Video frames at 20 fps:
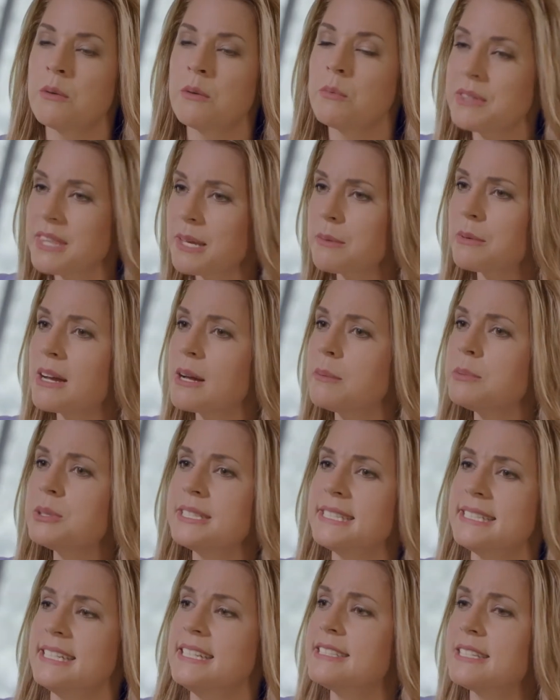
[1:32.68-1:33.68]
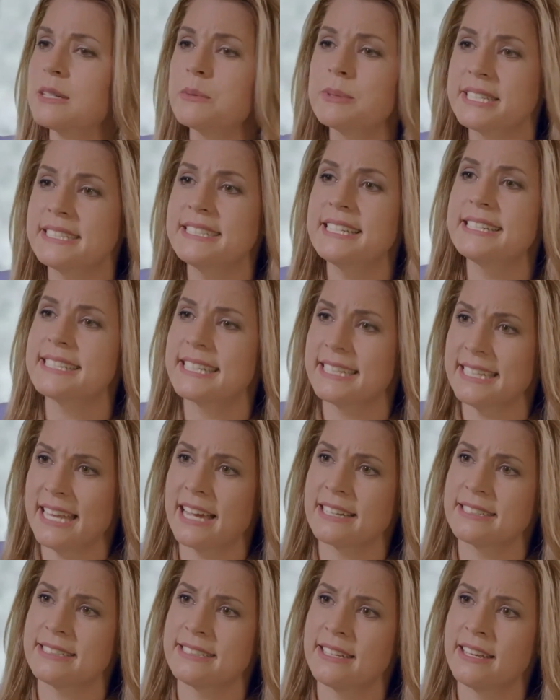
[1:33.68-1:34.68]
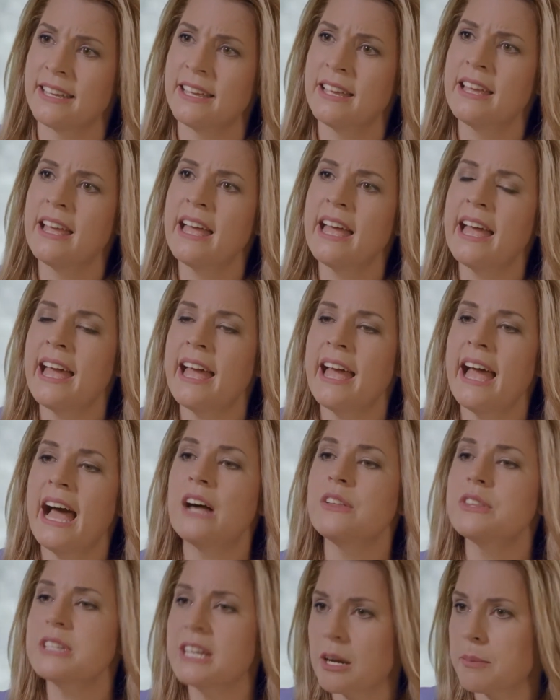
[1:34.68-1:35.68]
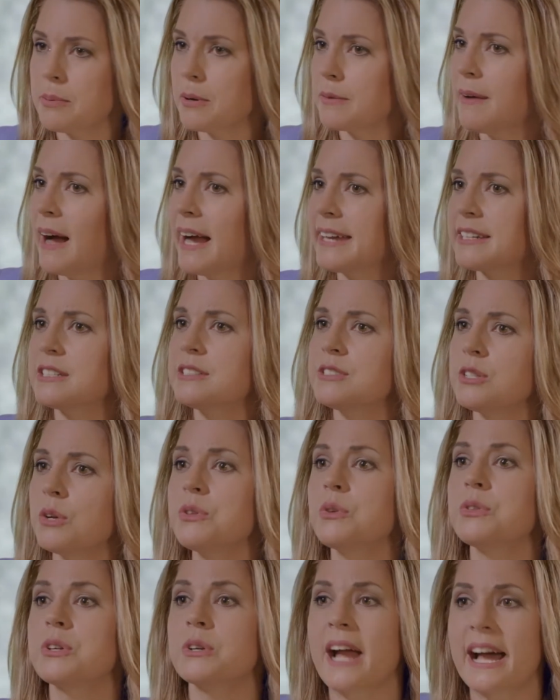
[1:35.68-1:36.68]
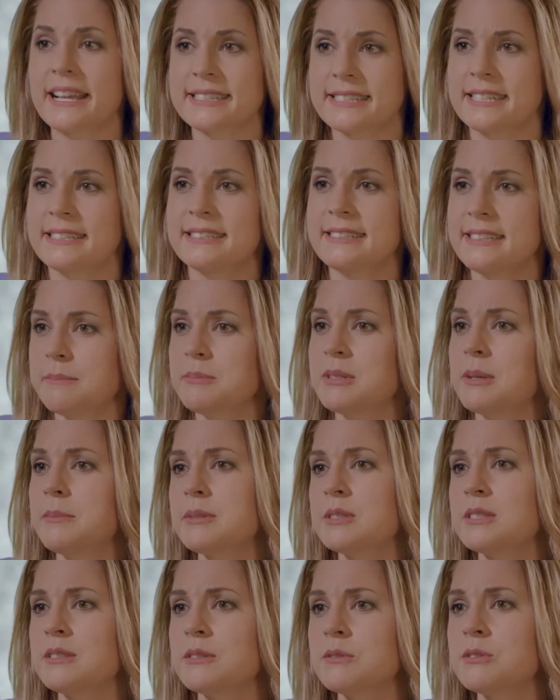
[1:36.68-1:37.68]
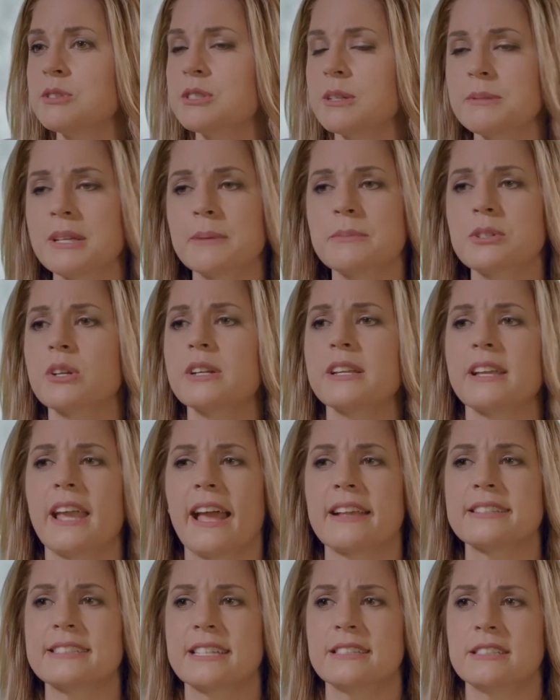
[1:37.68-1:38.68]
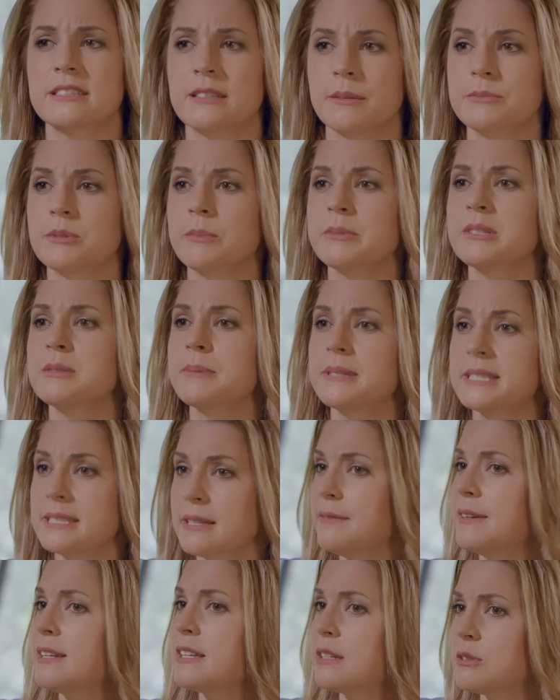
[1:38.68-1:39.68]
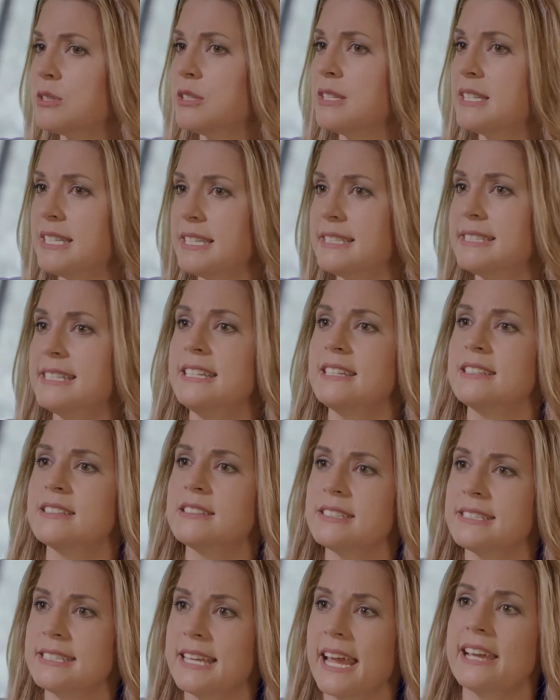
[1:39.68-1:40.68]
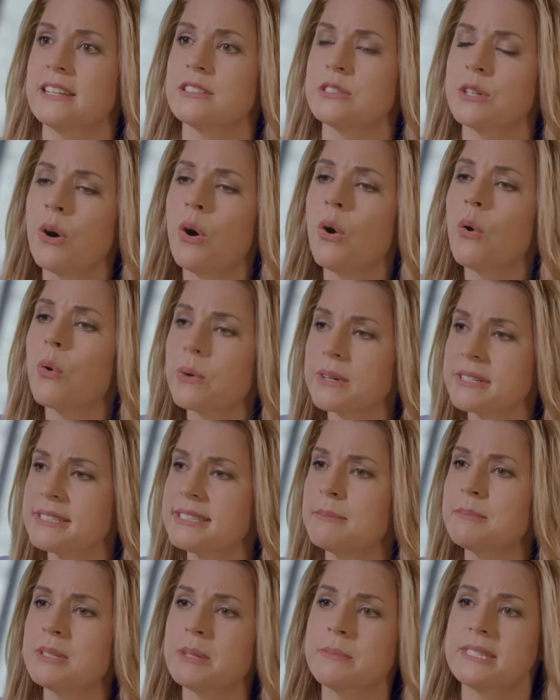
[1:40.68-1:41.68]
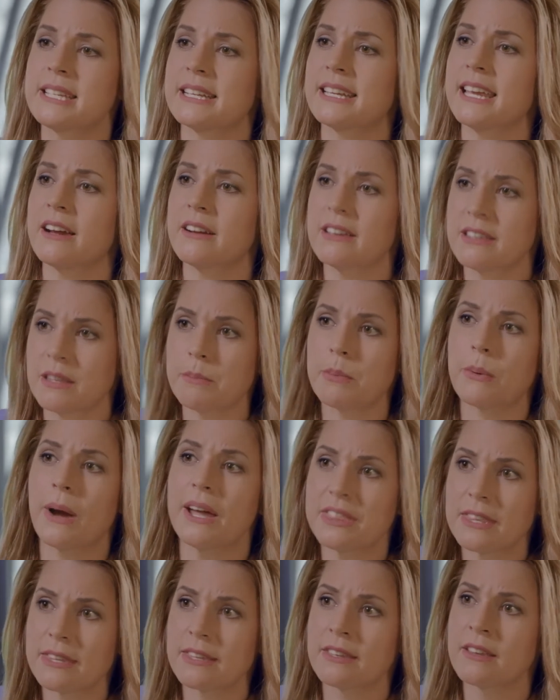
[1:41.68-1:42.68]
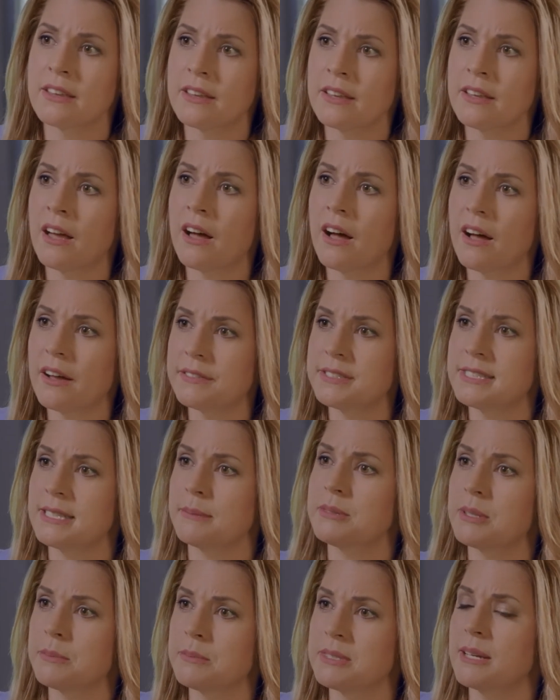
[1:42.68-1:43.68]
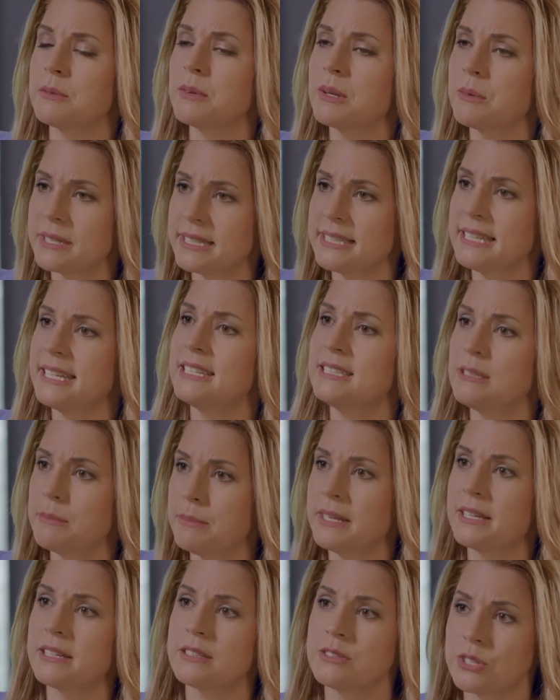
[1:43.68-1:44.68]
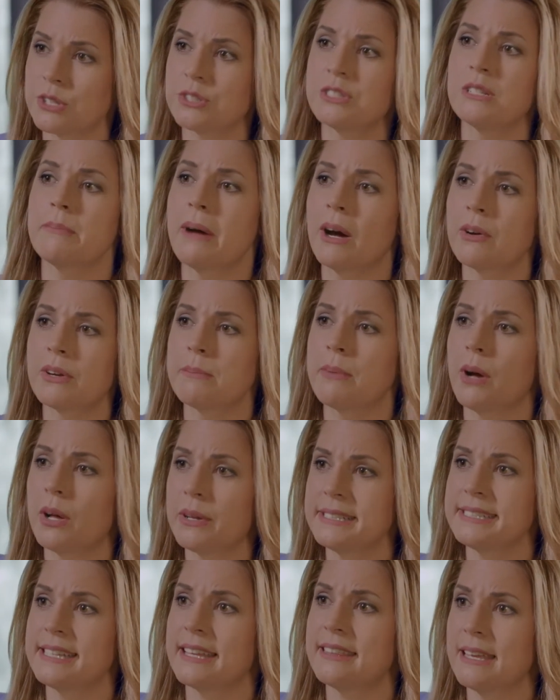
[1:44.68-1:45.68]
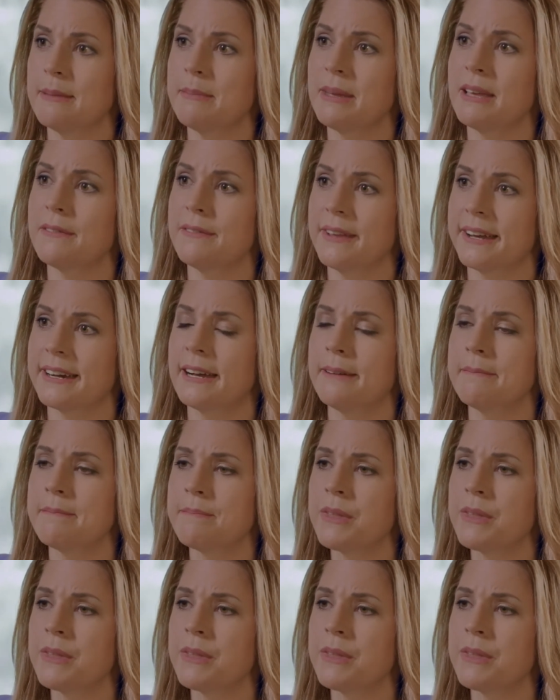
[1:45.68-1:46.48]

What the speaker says: What they were able to see is there was a disconnect. Healthcare providers, although they're asking symptoms, sometimes aren't asking symptoms specific to the disease state or symptoms that carry the breadth of symptoms that we would need to be concerned about in polycythemia vera.